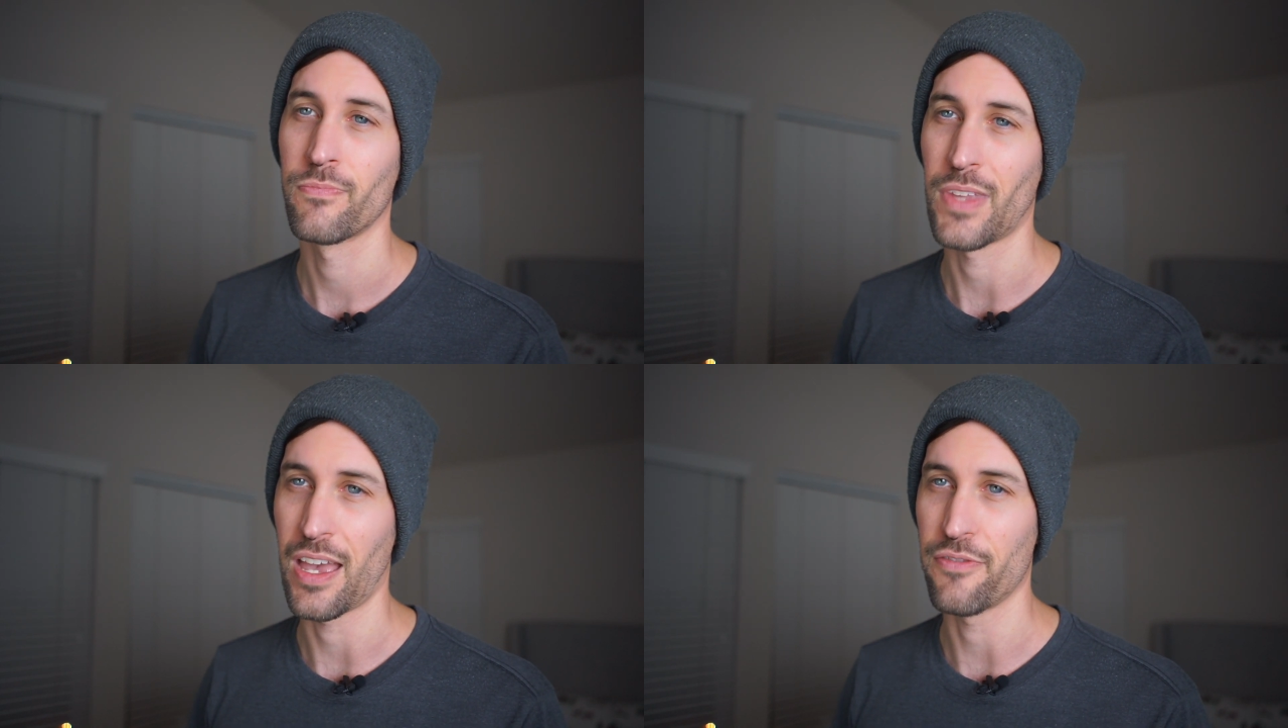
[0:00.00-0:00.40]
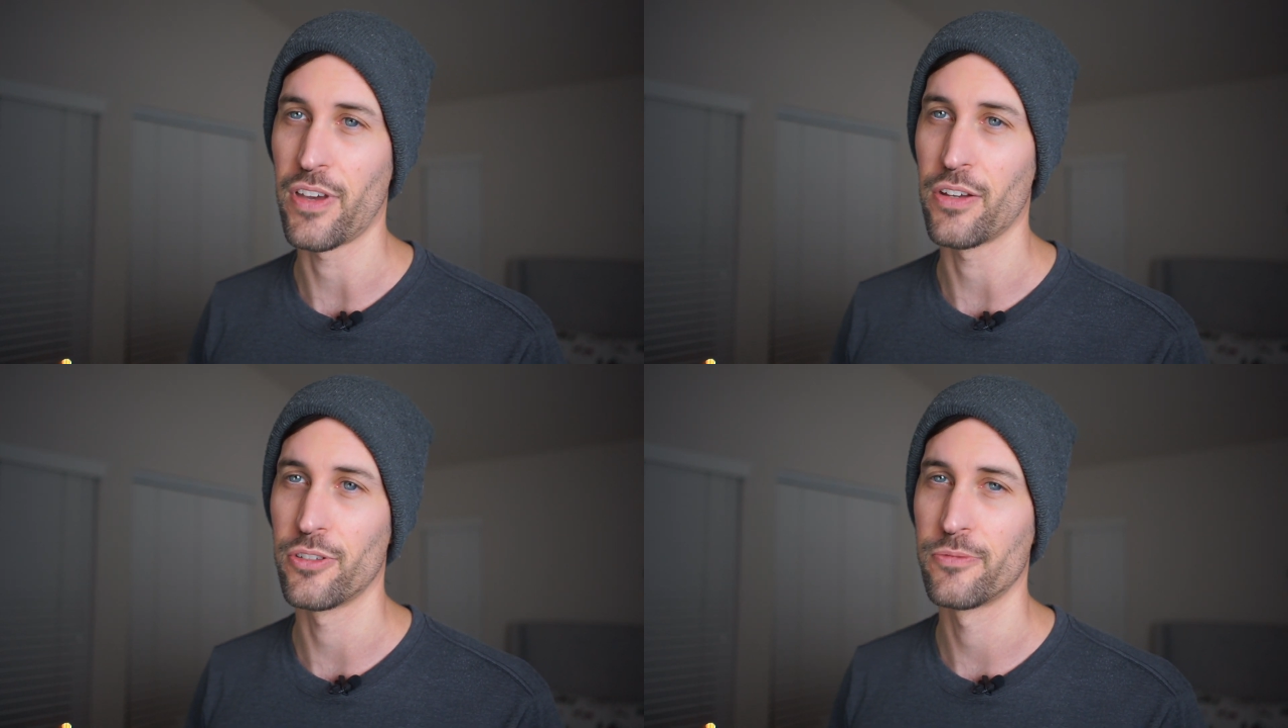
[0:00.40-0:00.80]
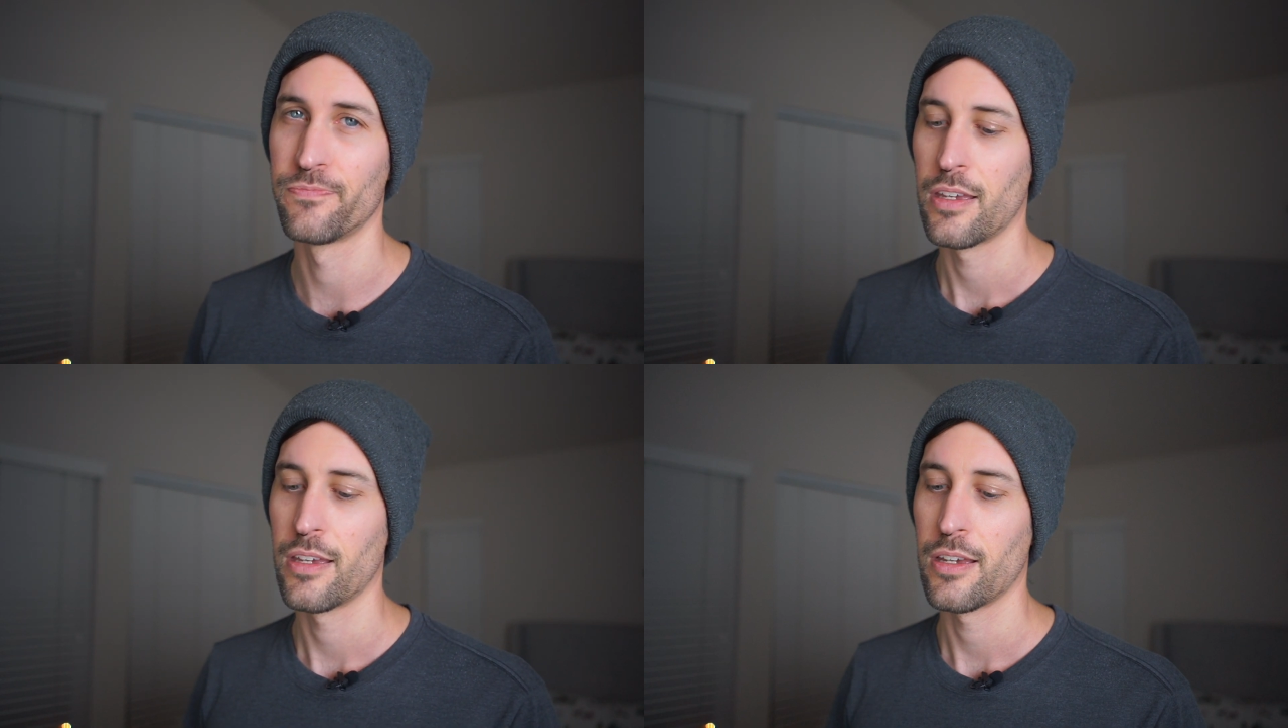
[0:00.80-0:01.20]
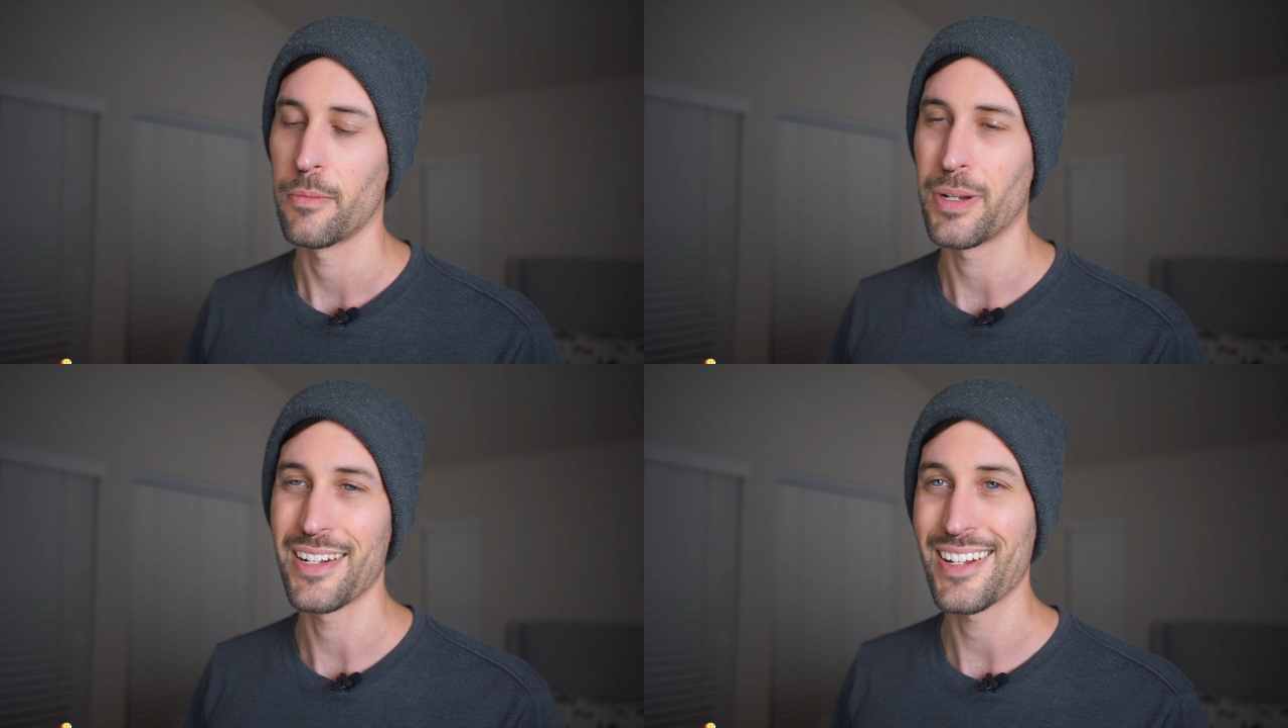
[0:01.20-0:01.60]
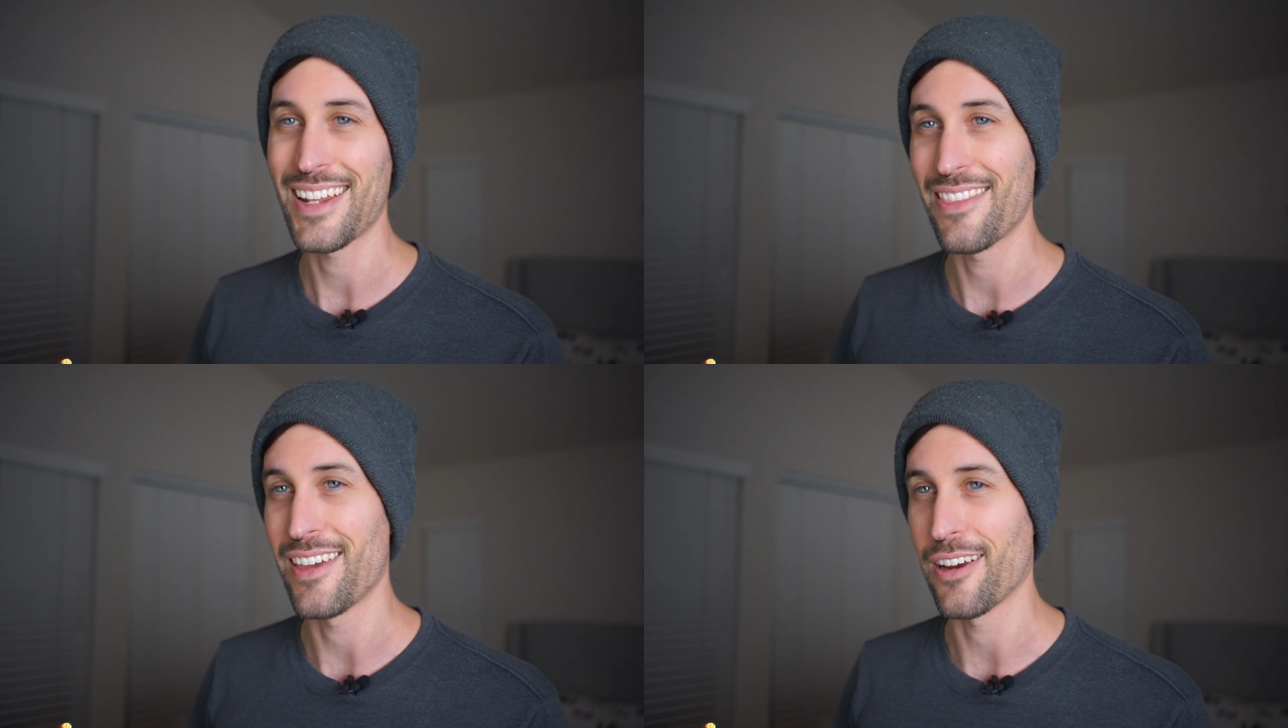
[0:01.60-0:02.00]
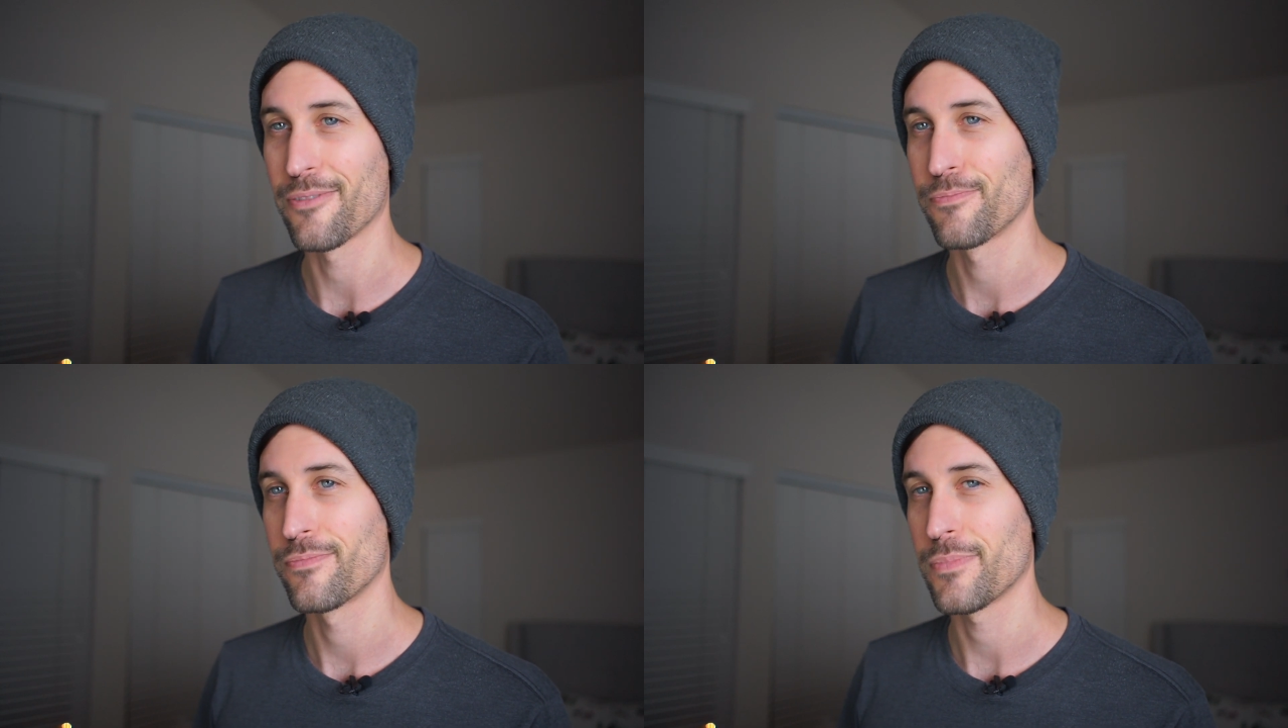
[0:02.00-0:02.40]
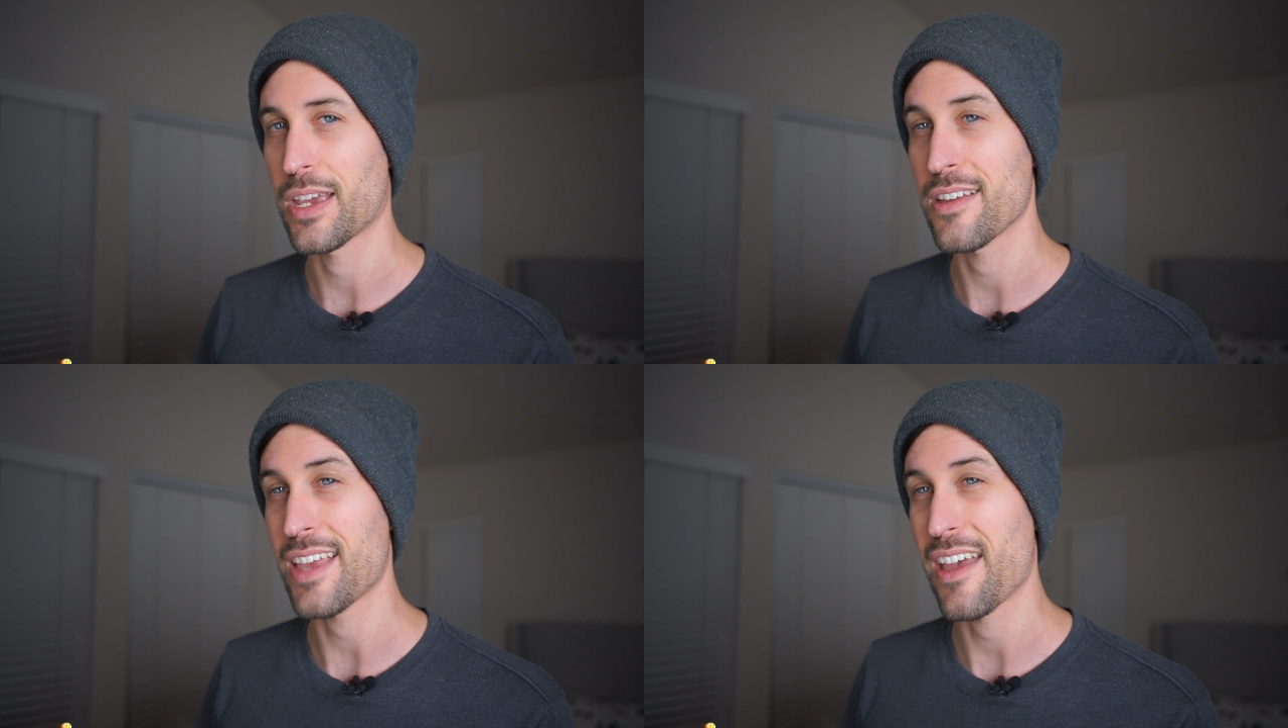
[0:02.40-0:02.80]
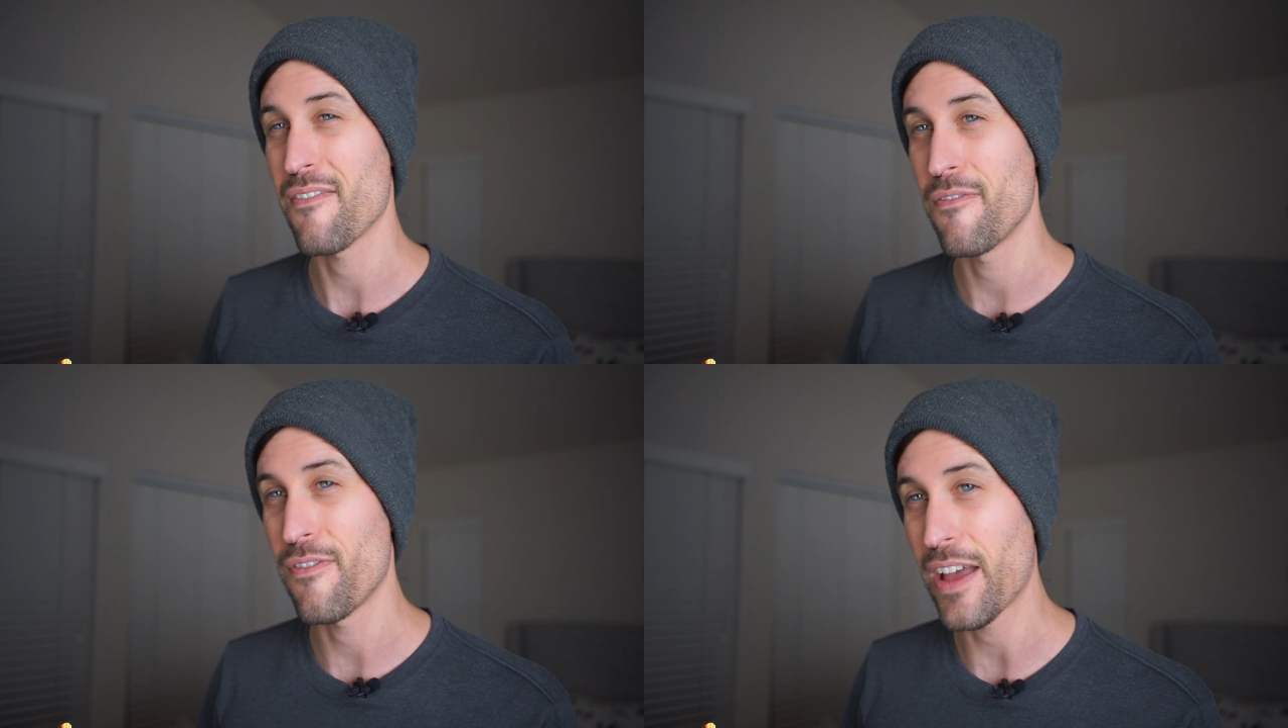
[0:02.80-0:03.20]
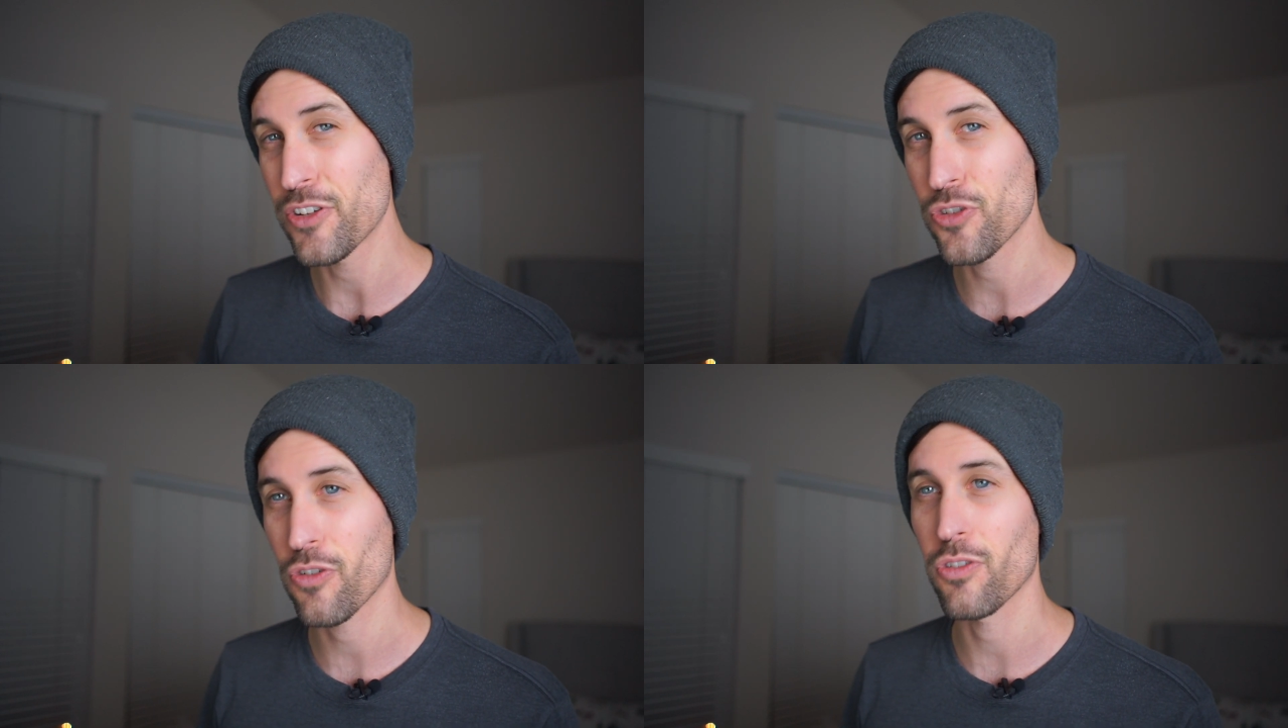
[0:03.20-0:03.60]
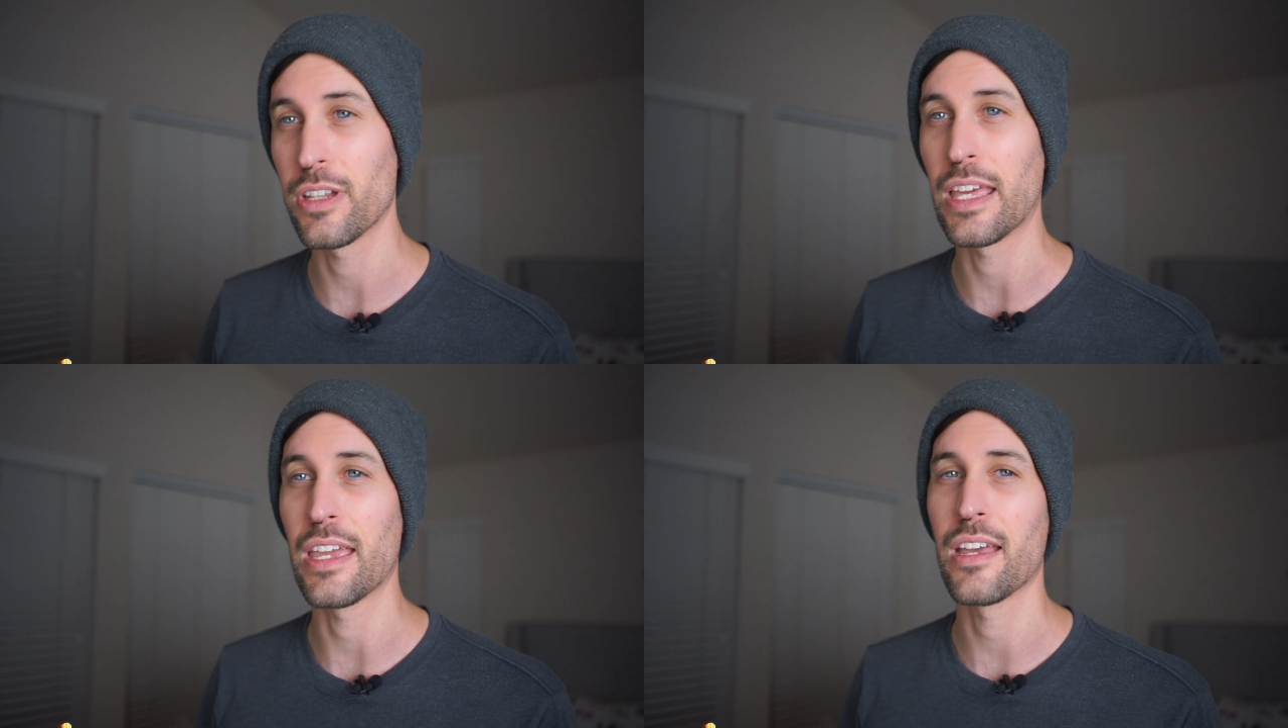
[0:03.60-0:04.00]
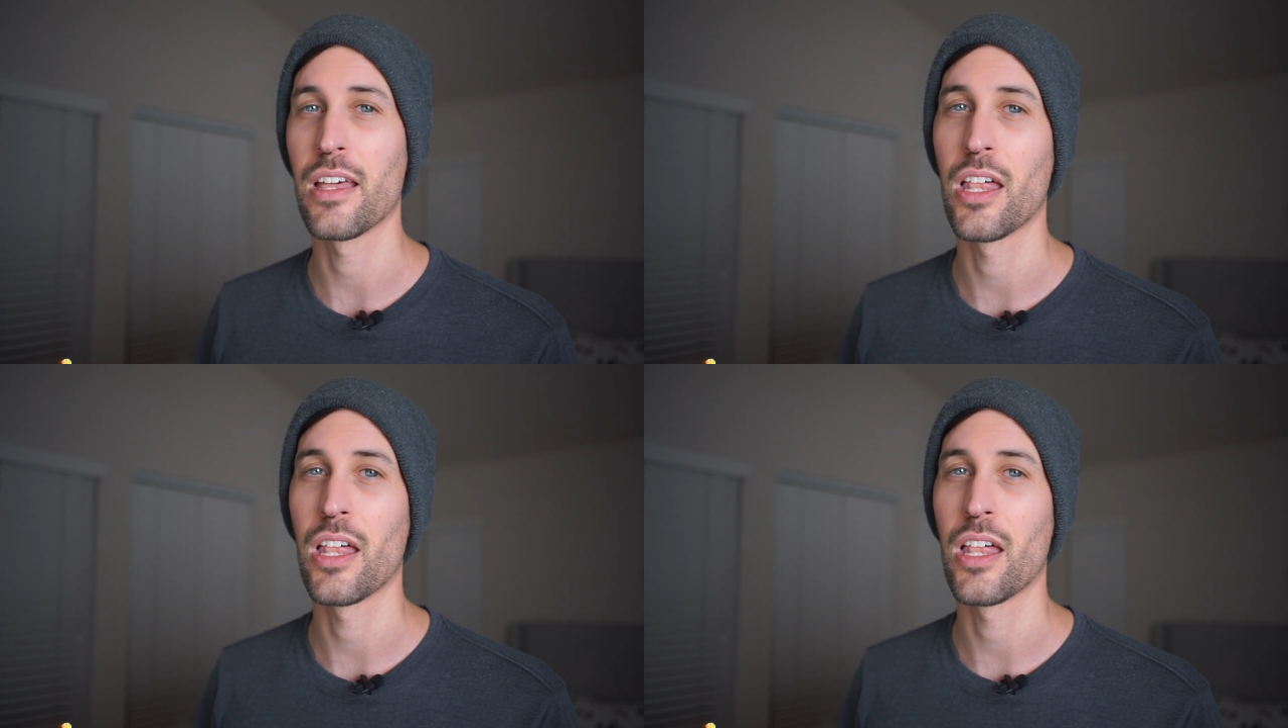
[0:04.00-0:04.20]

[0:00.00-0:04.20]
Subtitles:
I failed. But it didn't end there, because I eventually